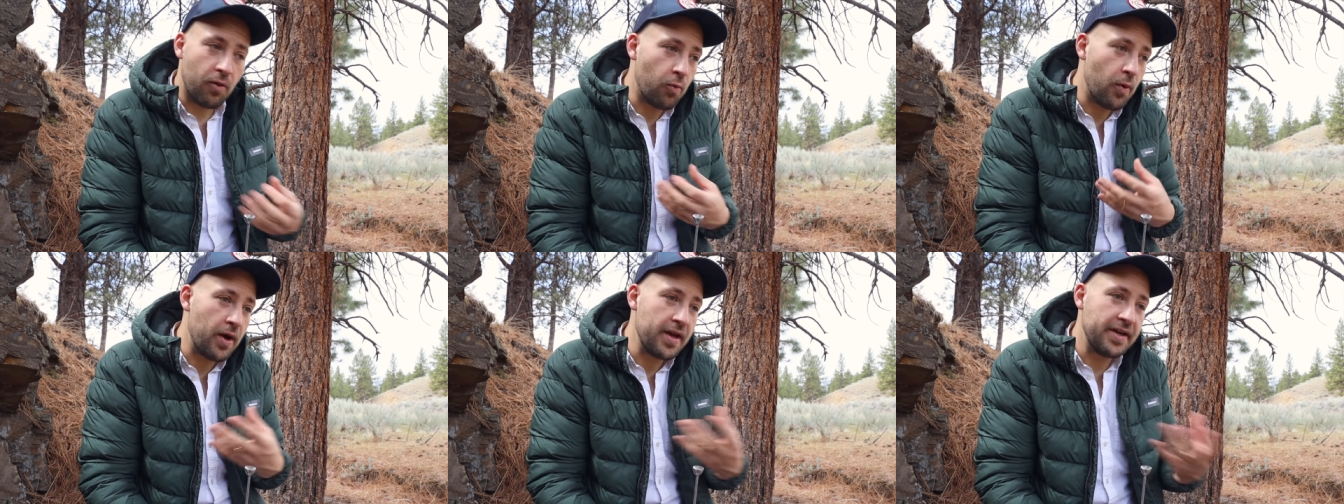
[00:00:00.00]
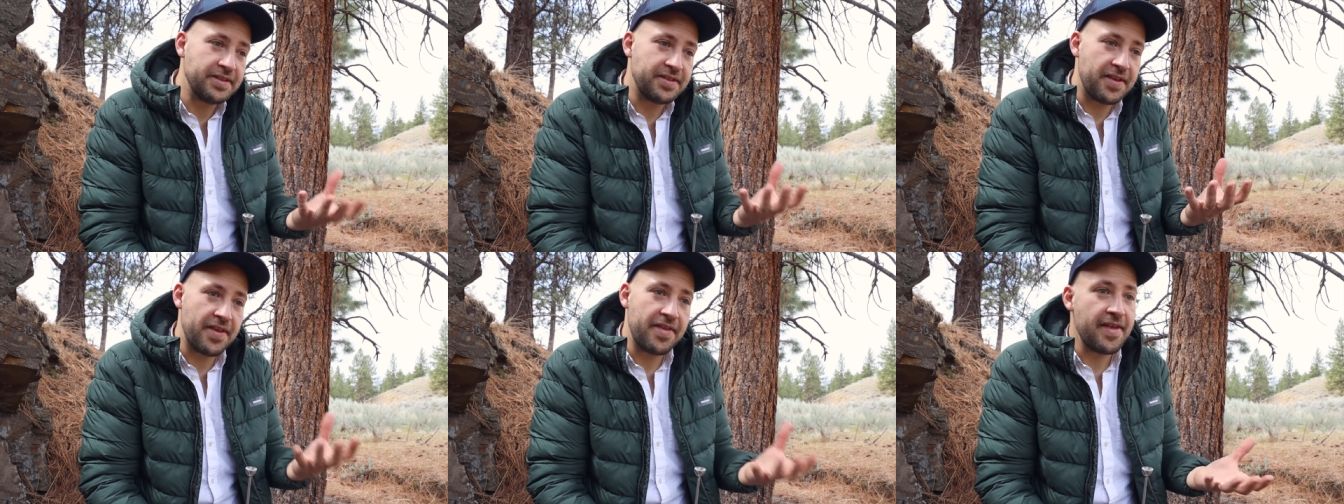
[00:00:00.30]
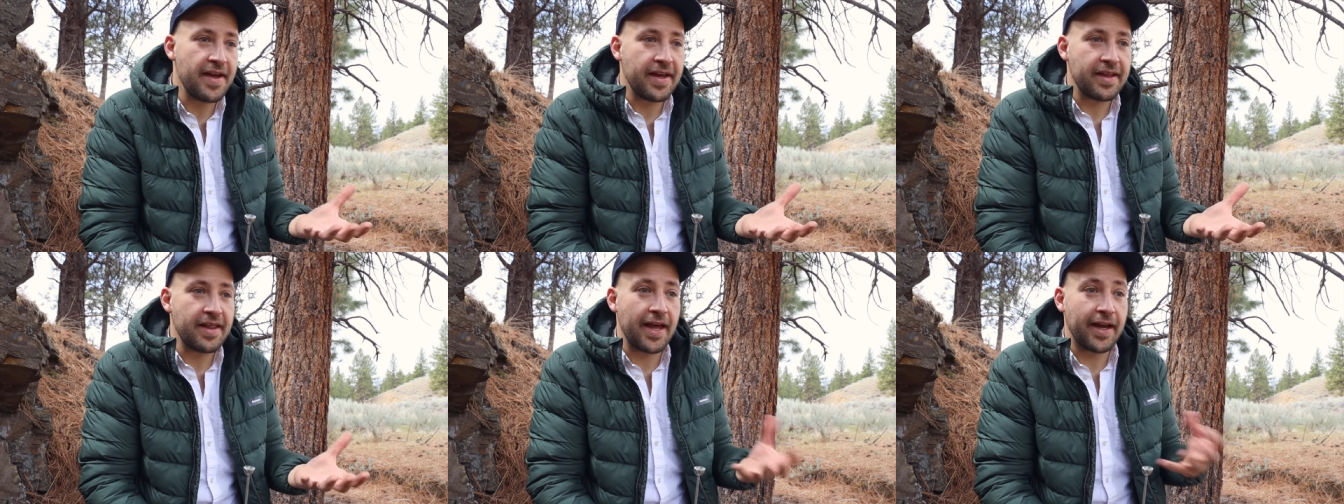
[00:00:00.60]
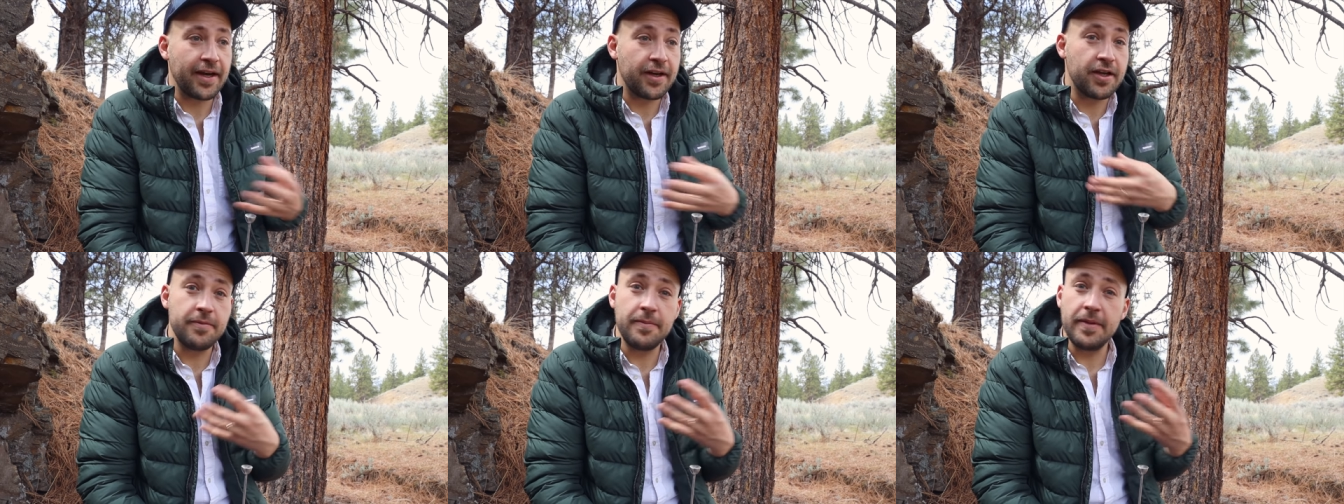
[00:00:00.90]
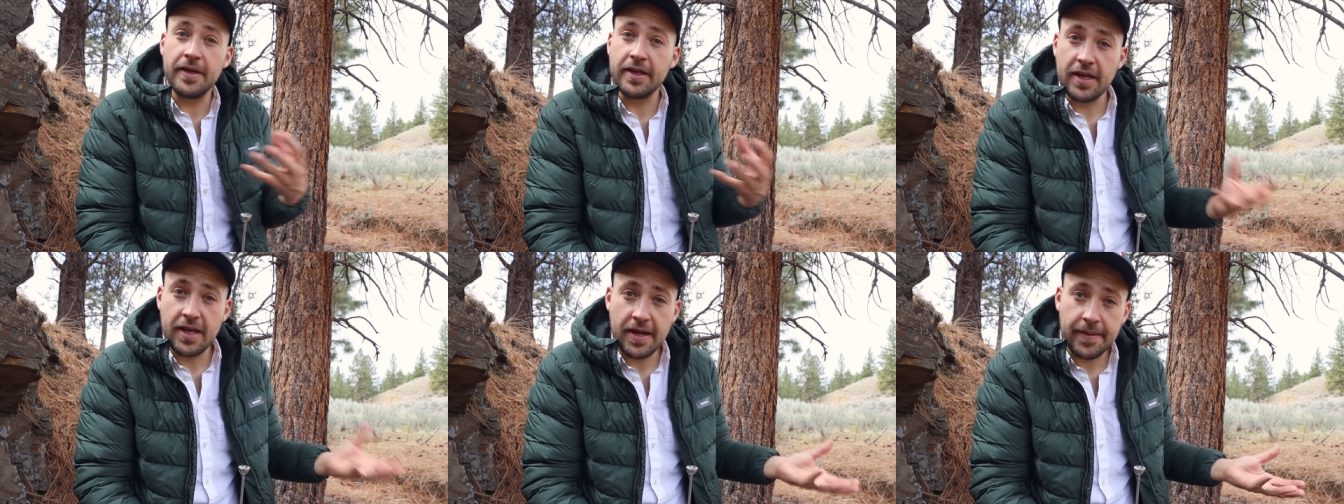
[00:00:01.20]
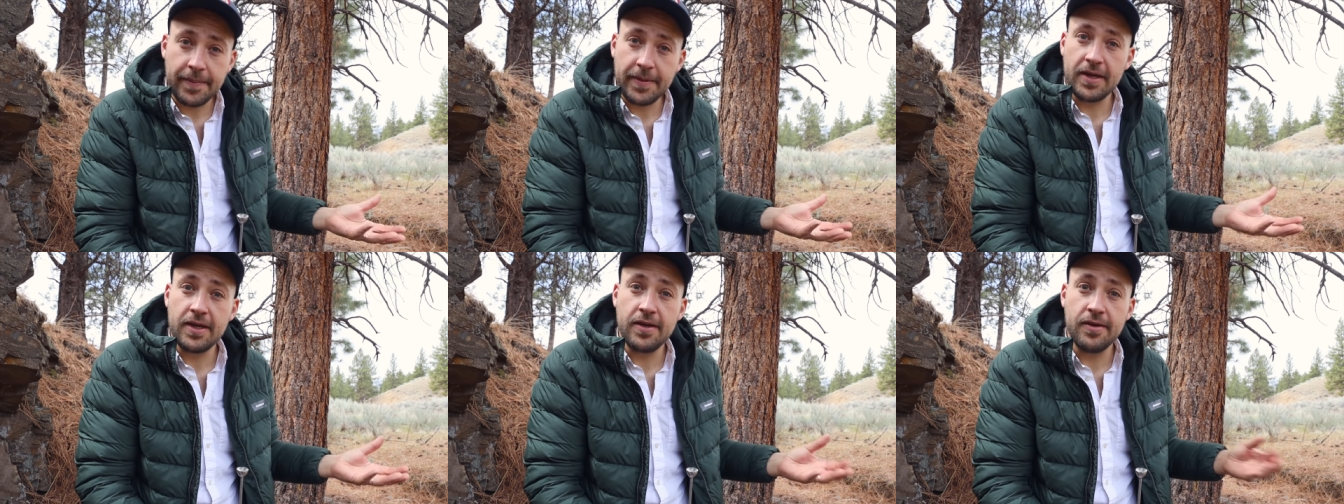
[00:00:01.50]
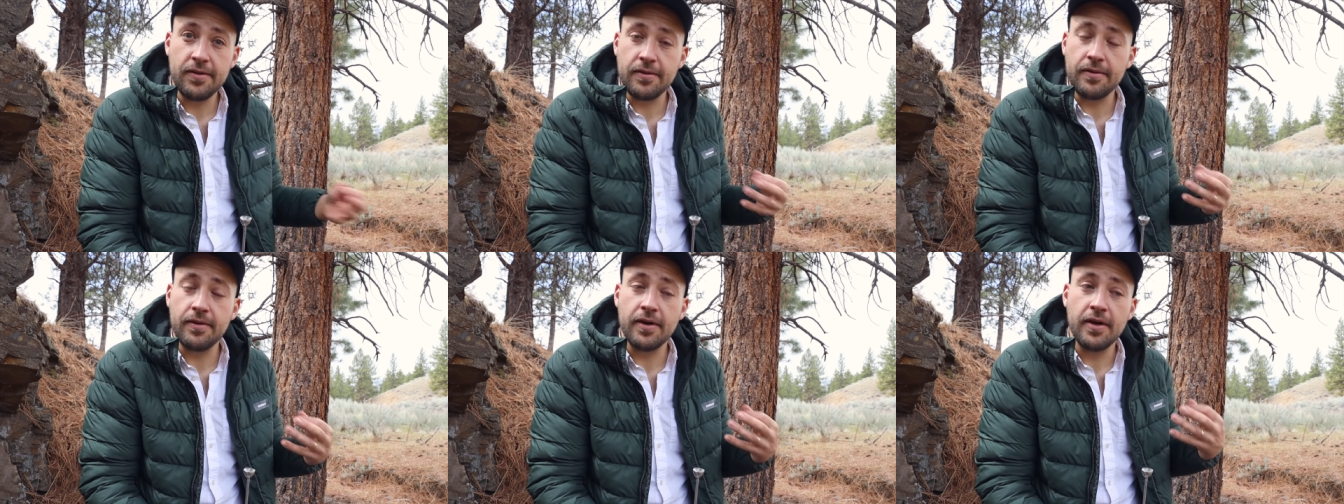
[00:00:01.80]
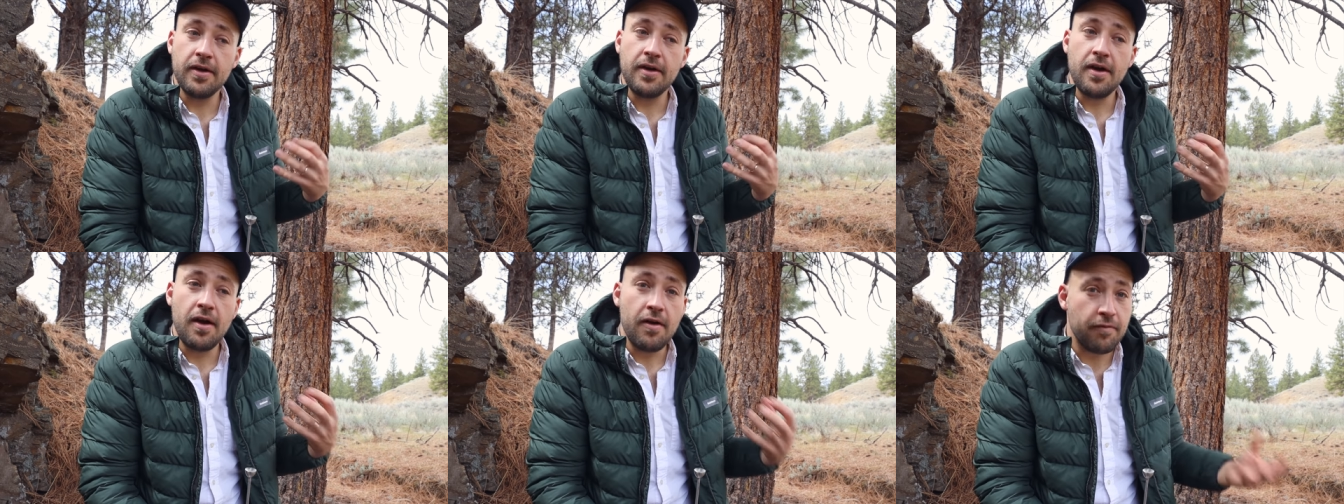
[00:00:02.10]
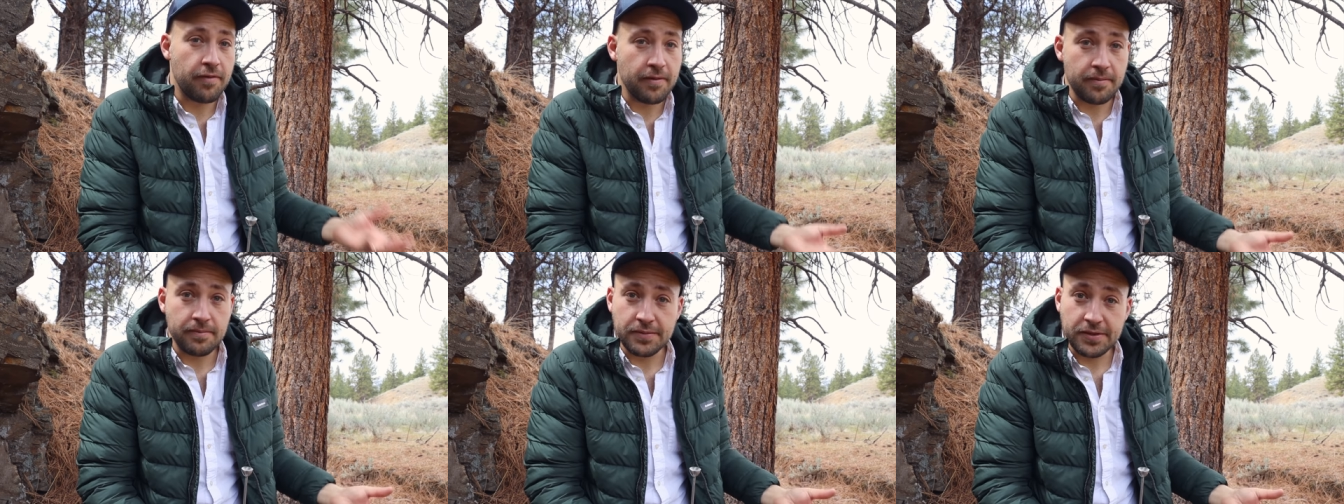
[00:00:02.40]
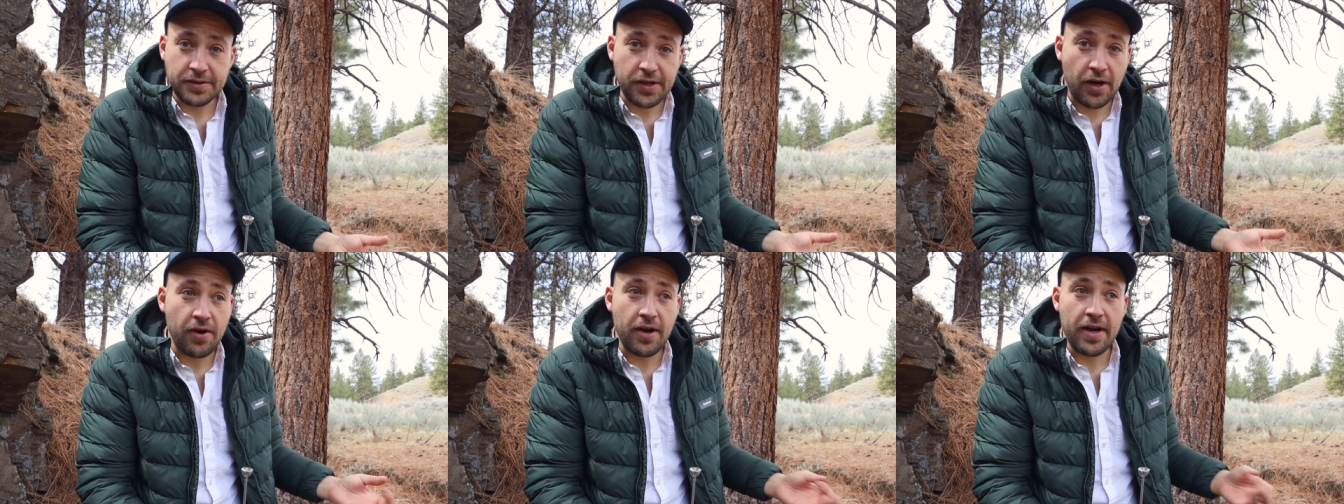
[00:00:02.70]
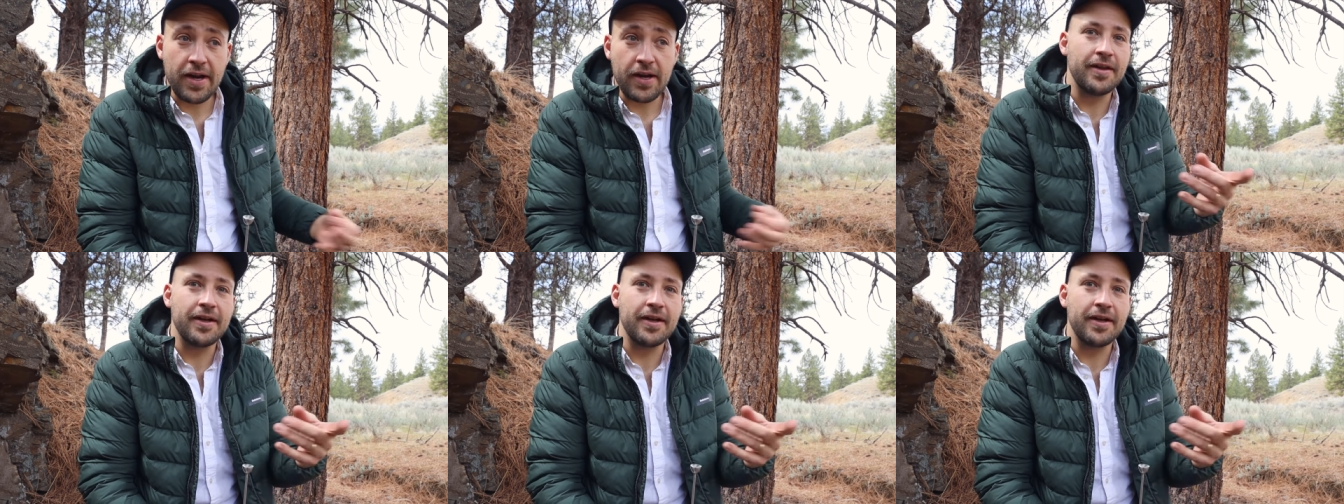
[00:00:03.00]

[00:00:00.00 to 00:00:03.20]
What is the thing that could be keeping you from starting?